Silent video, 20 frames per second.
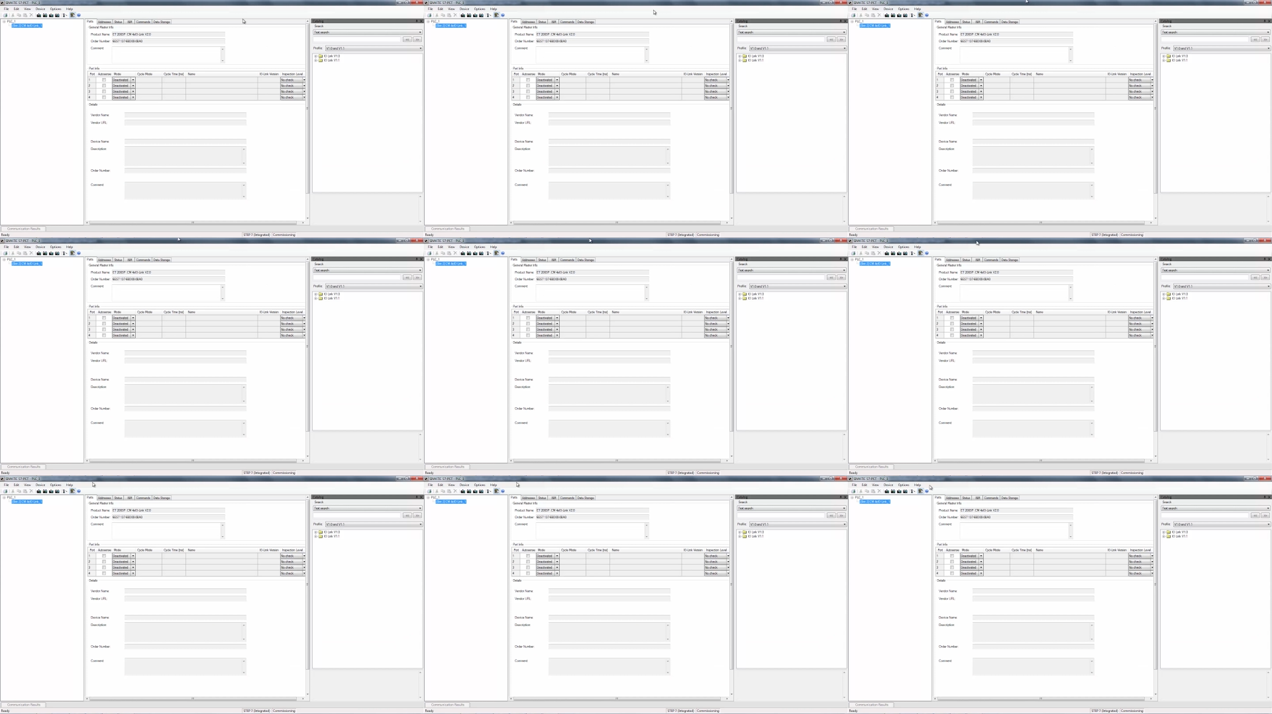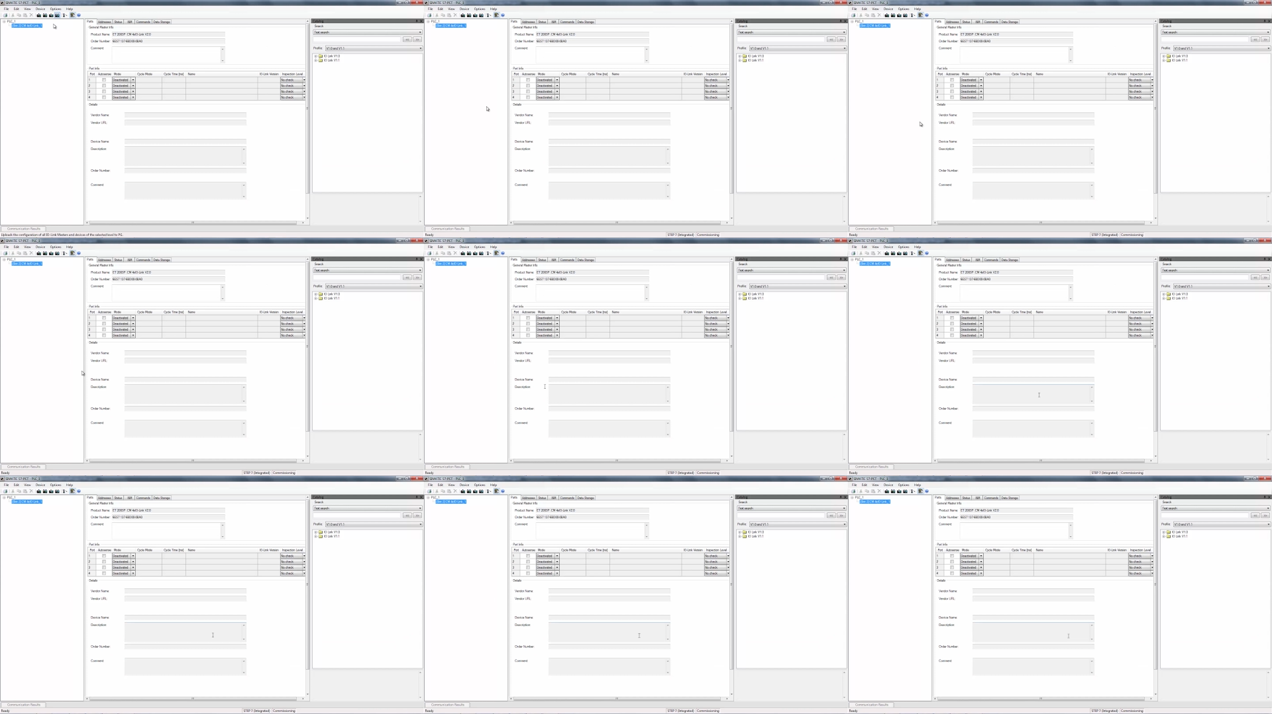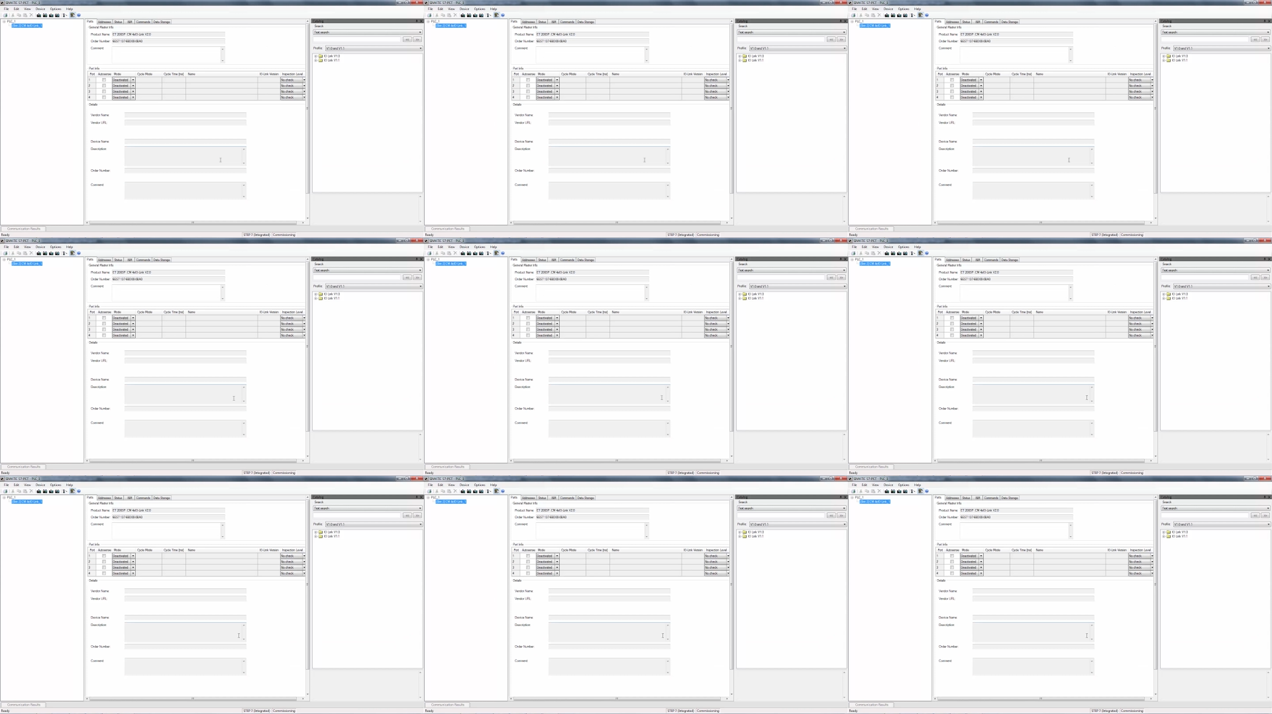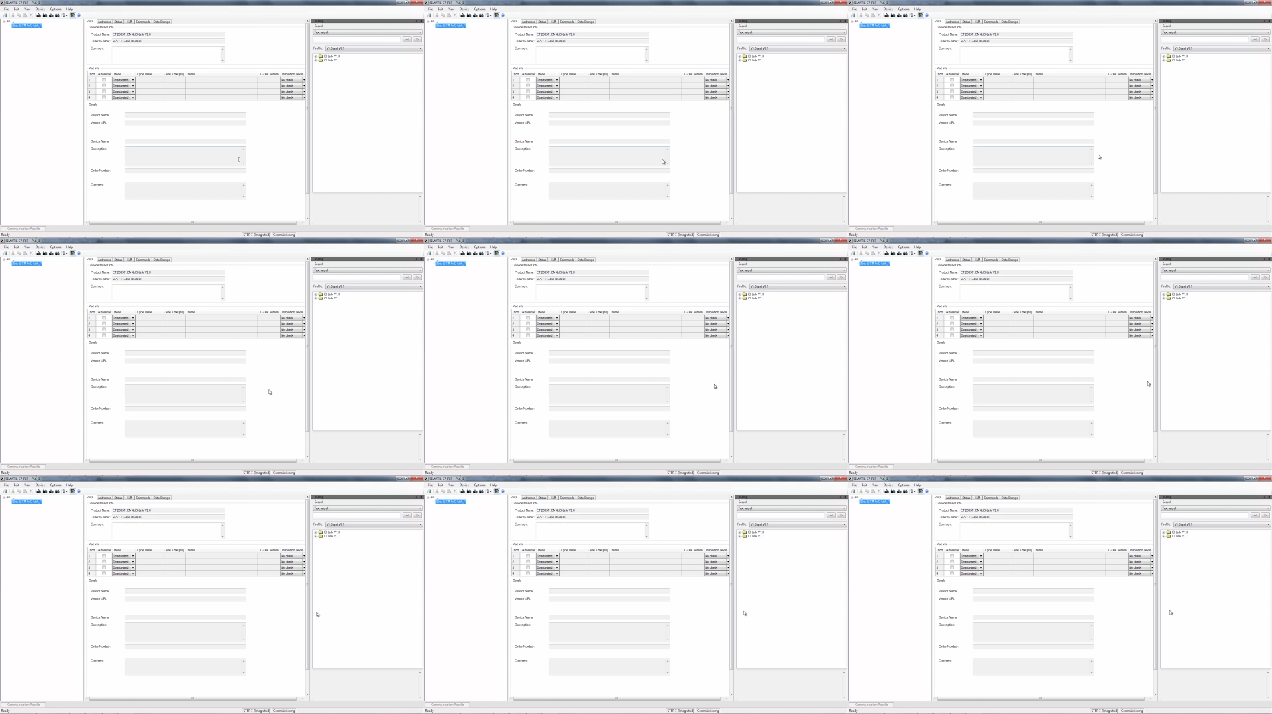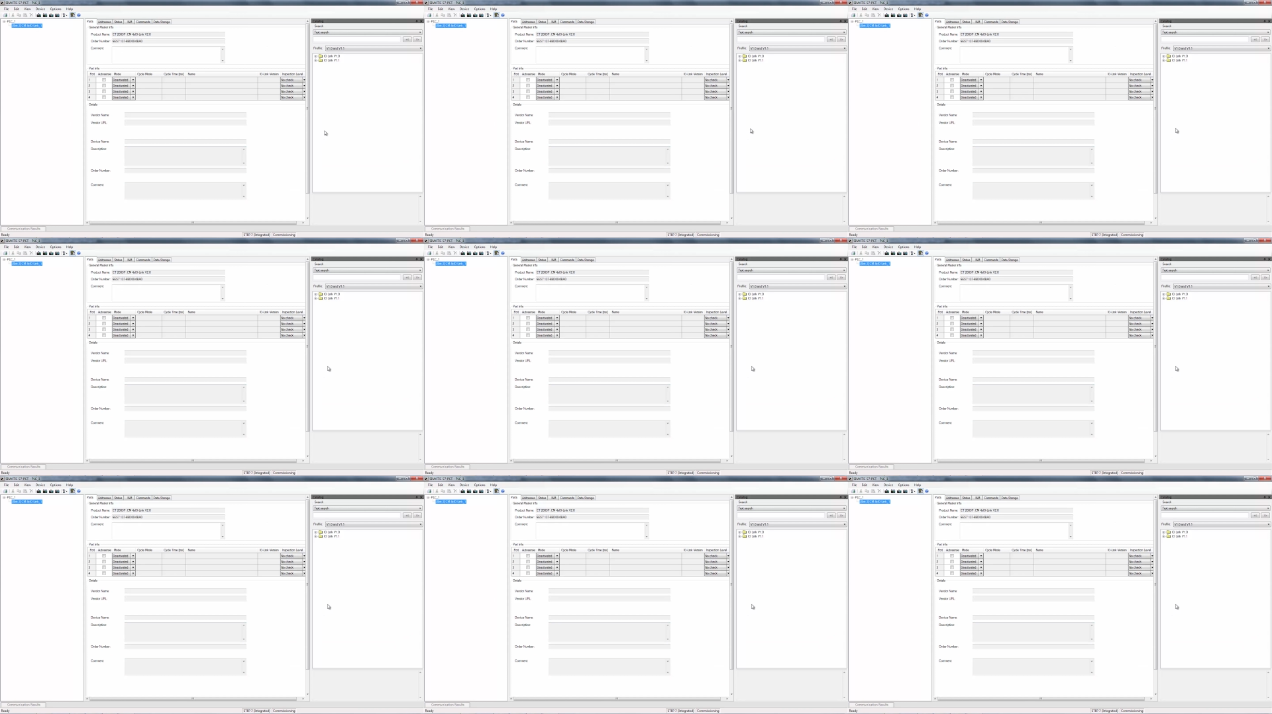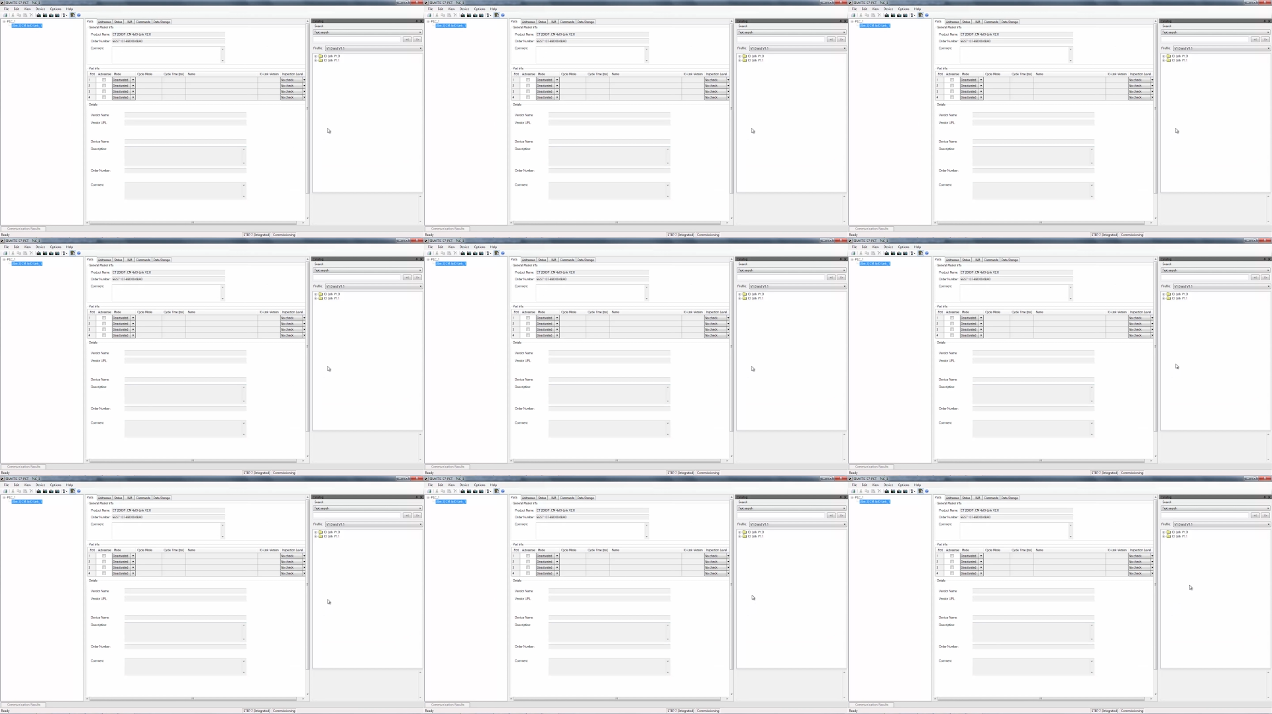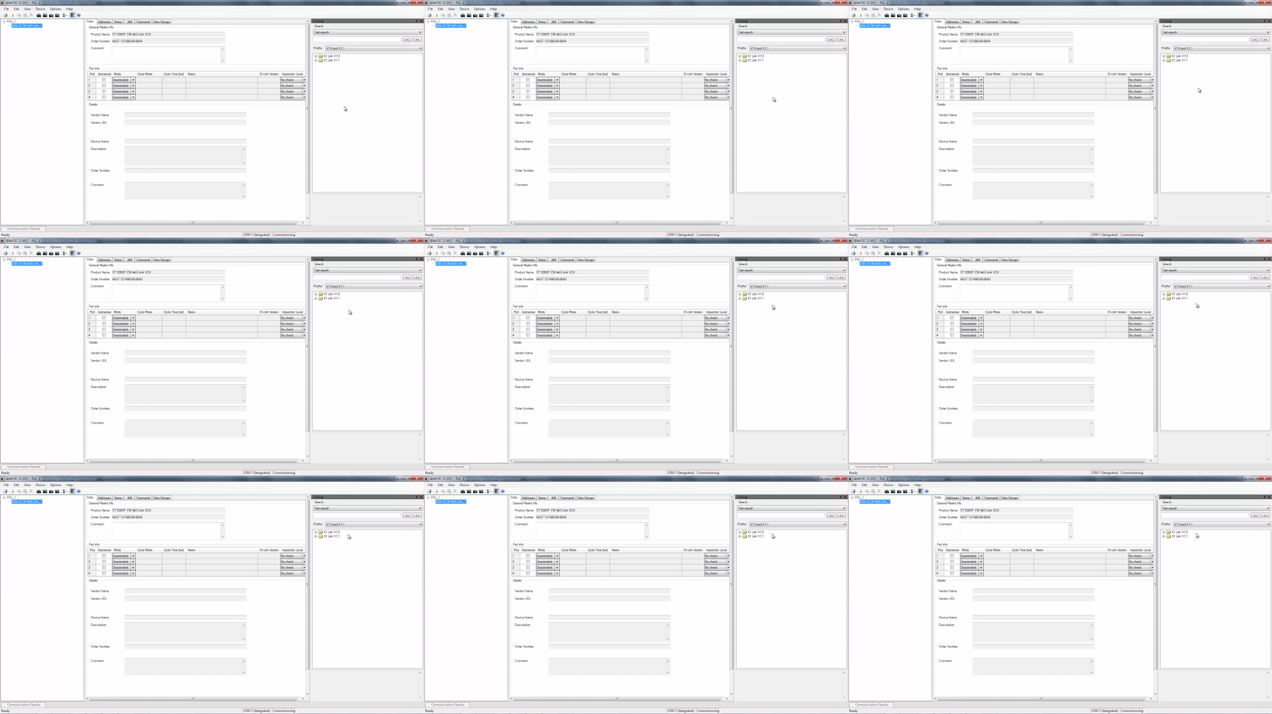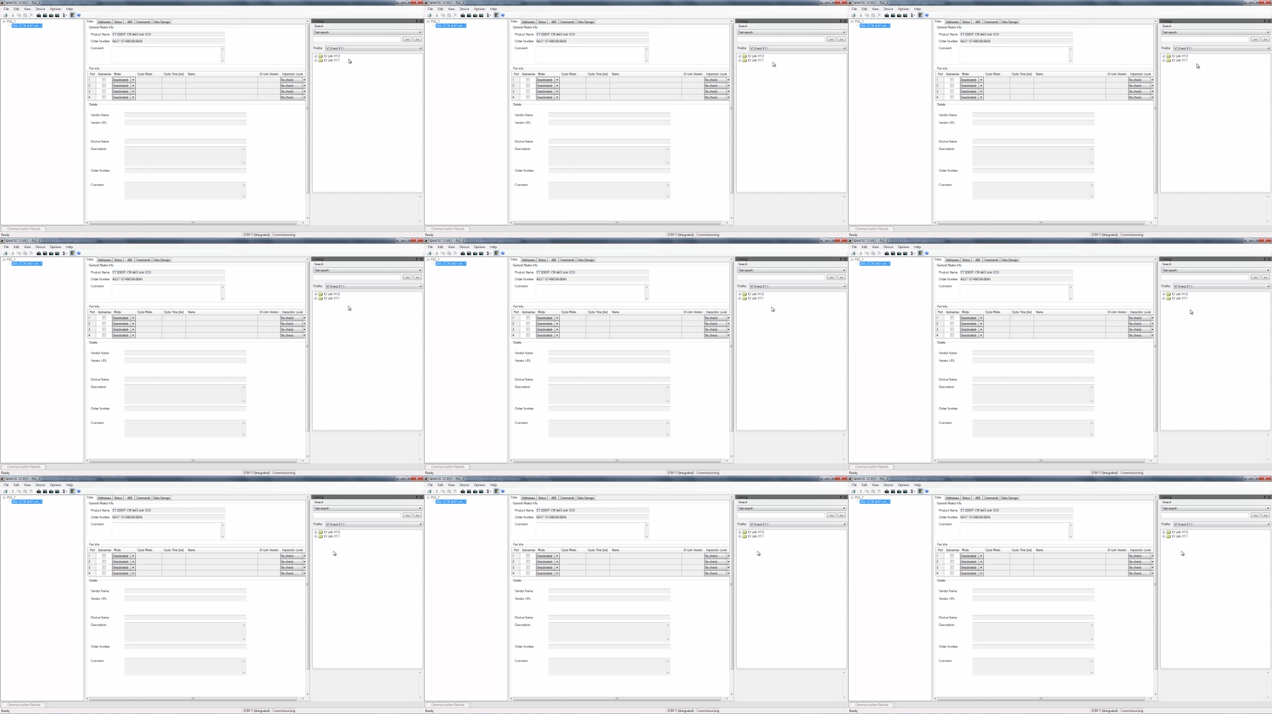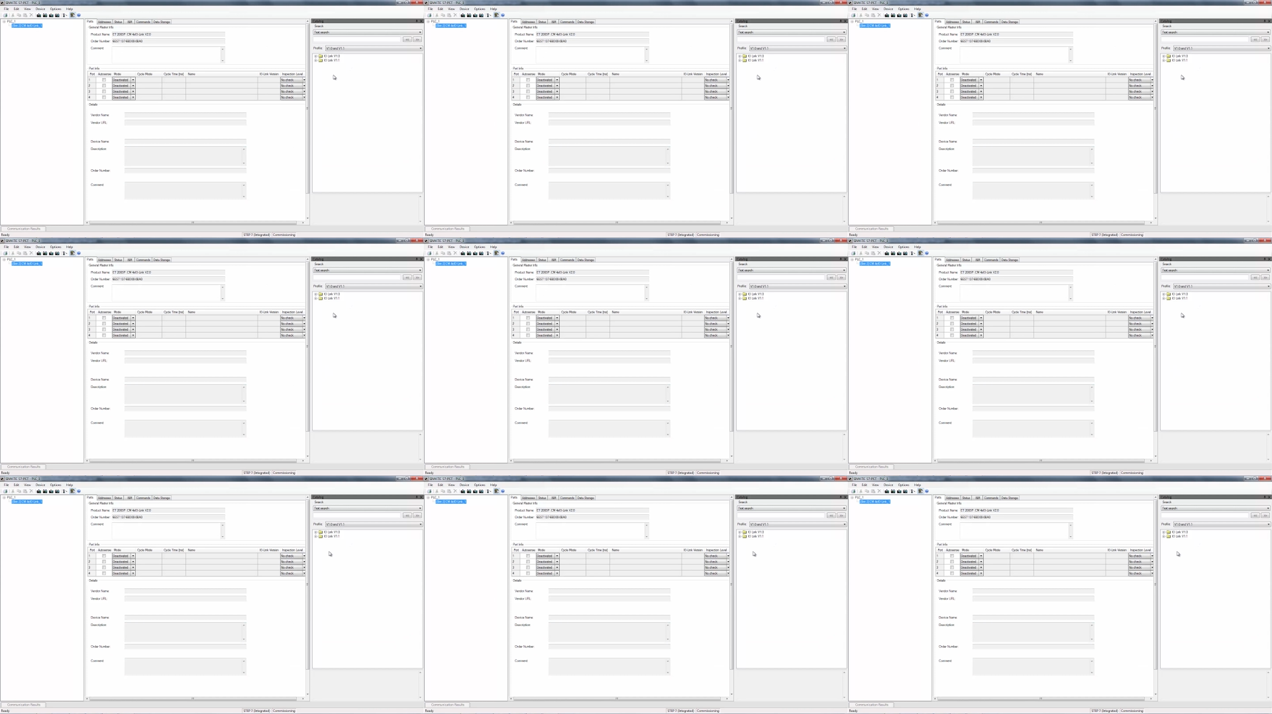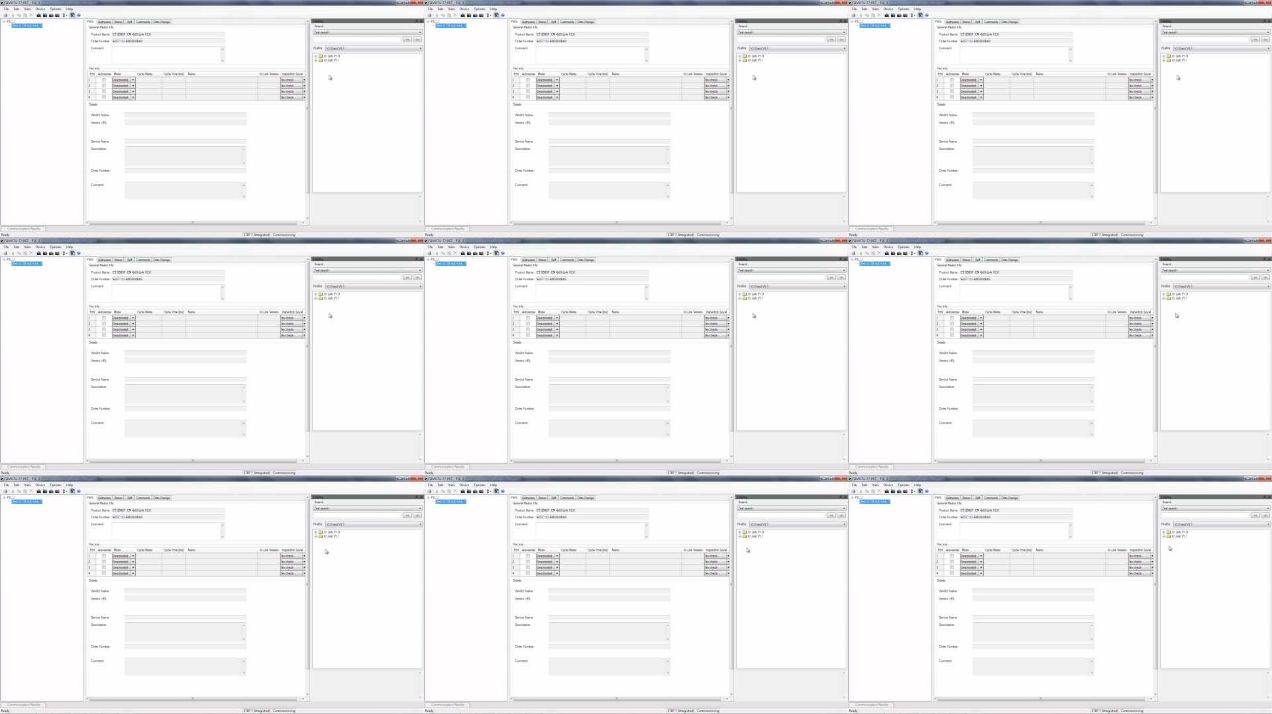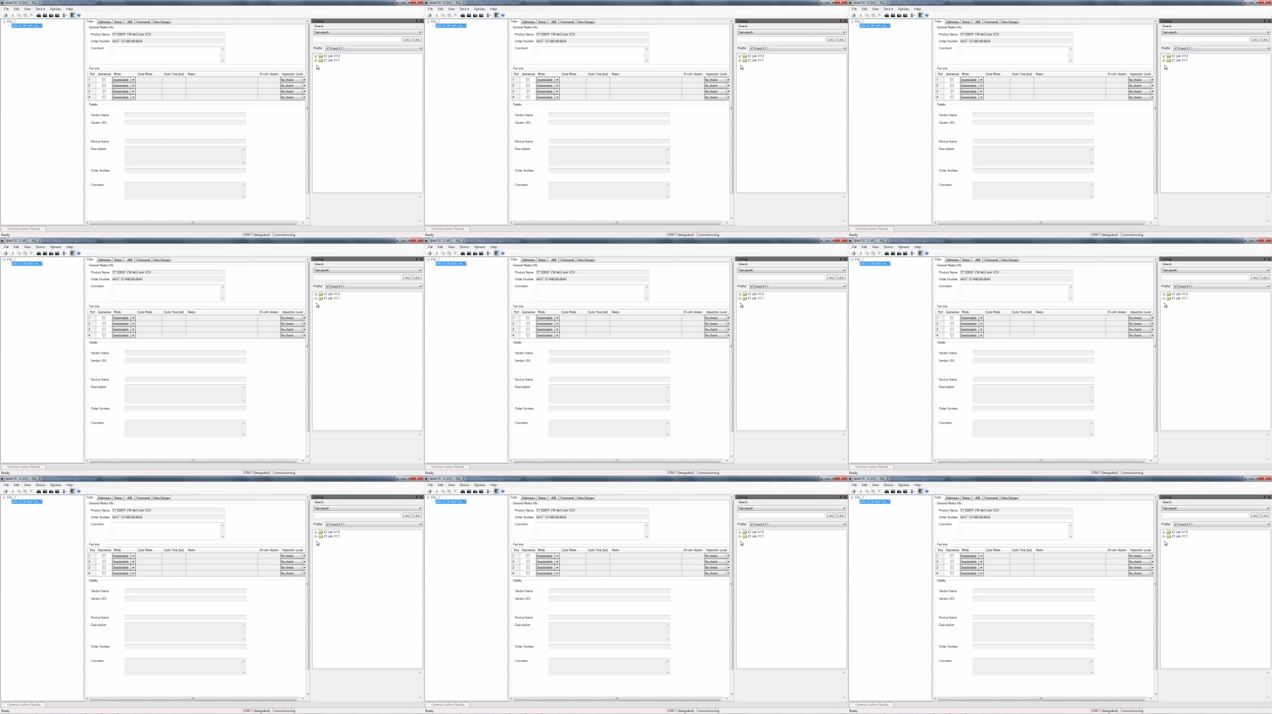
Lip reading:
No face is visible, so there are no lips to read.